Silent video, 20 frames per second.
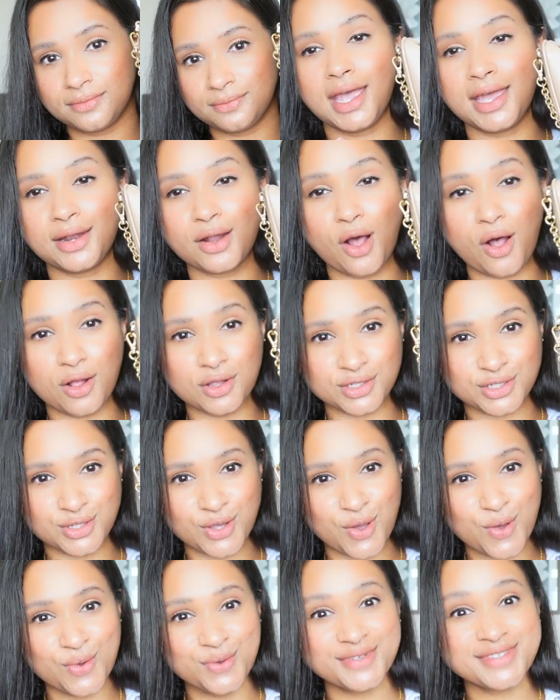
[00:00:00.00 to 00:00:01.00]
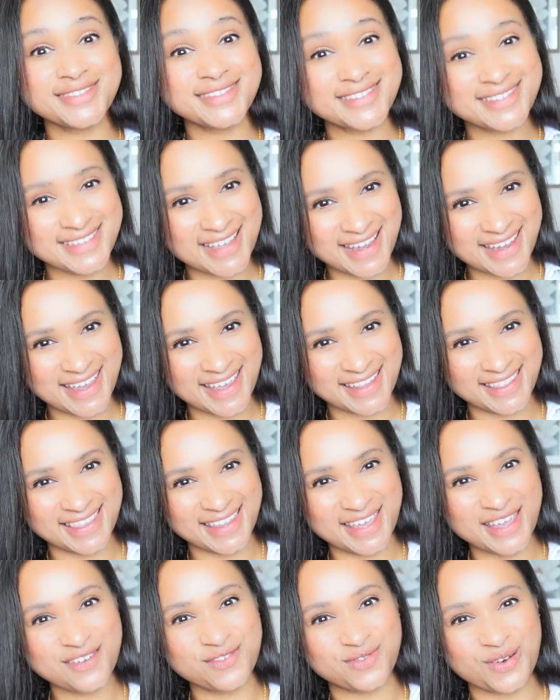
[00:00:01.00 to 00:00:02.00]
And also,
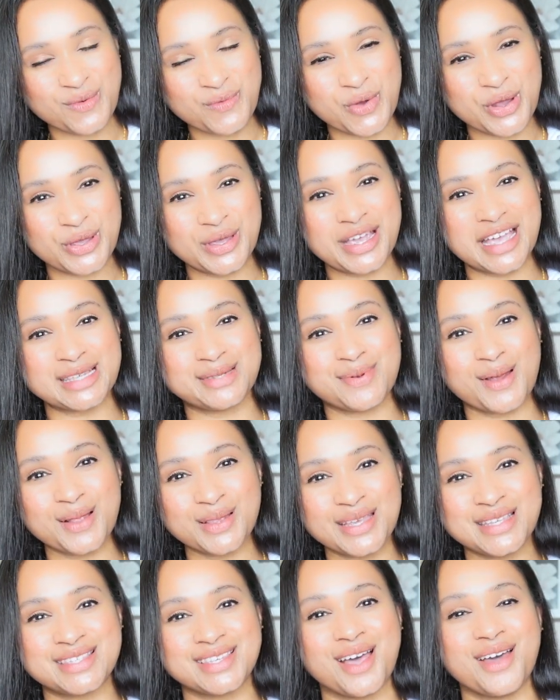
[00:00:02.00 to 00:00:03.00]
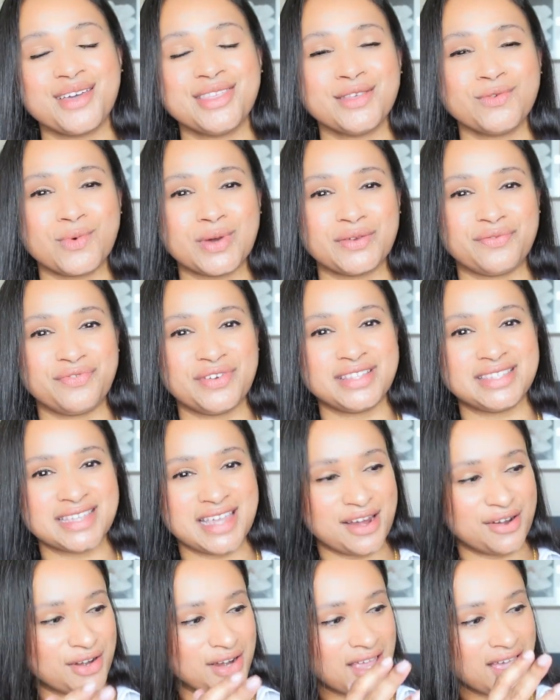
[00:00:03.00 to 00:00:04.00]
secondly, from what you guys probably saw in the what fits
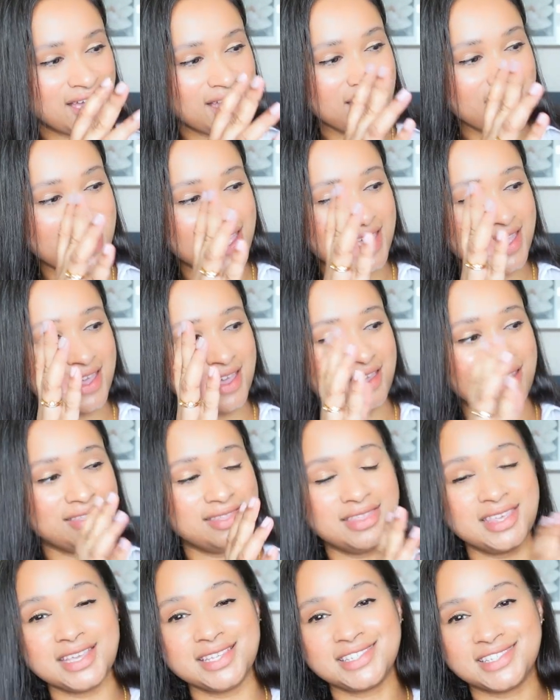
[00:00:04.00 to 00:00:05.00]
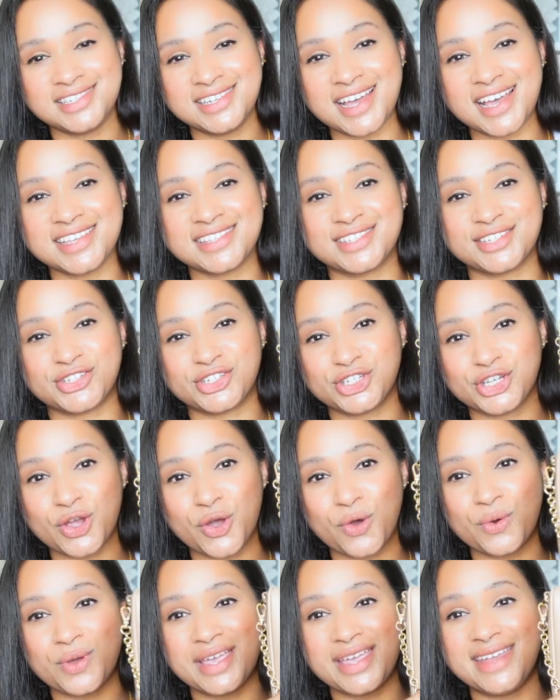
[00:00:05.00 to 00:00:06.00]
area, this does
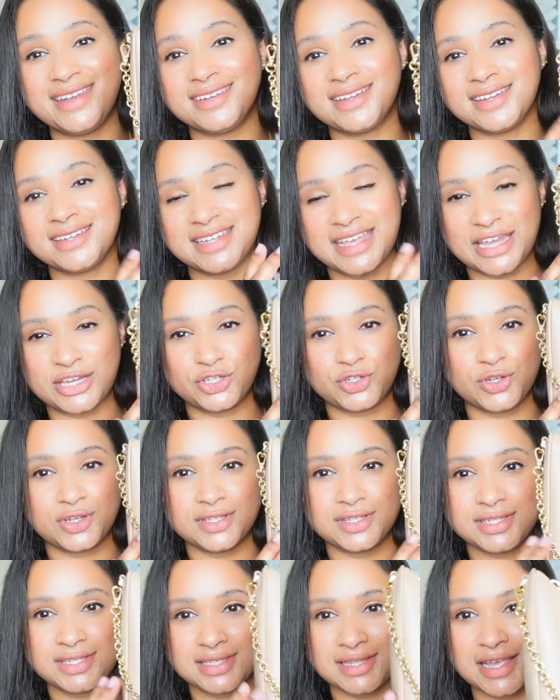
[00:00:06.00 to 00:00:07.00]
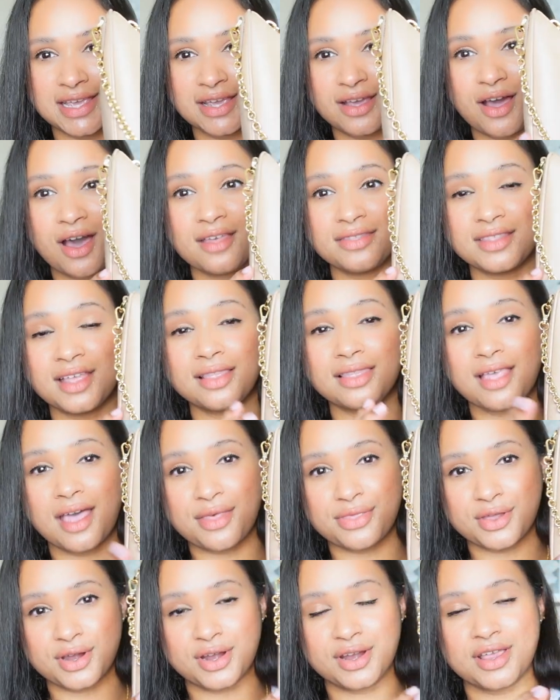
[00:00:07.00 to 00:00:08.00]
show indentations like on the
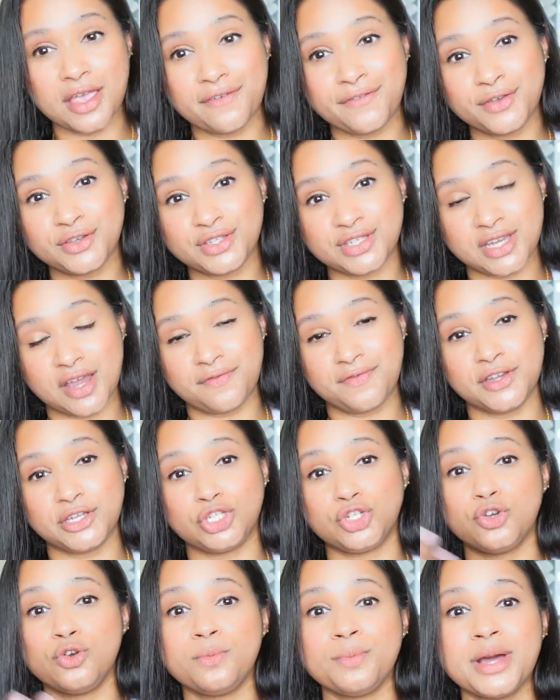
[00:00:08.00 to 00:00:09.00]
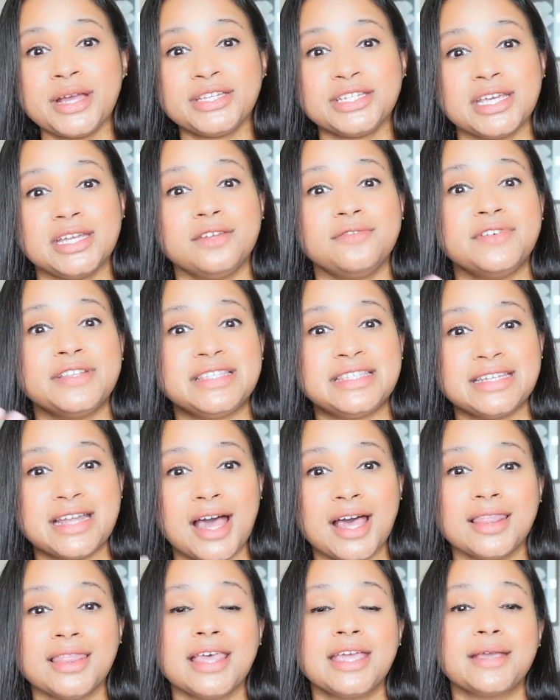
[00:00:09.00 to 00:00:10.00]
leather if you stuff it too much, and if it's
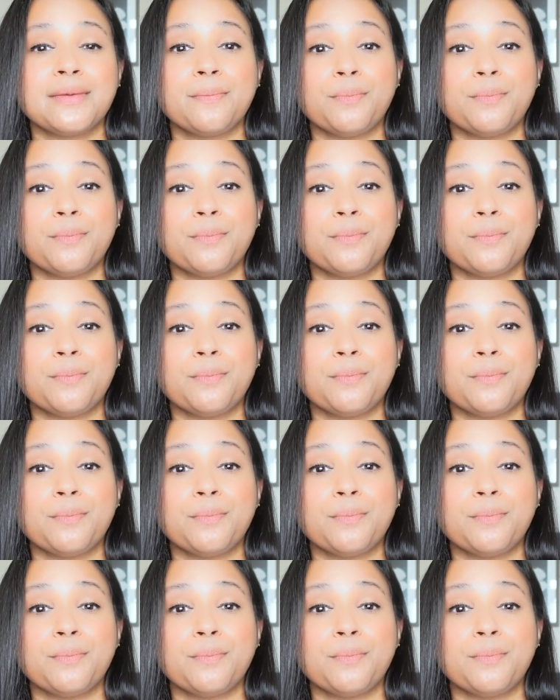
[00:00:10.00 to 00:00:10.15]
not like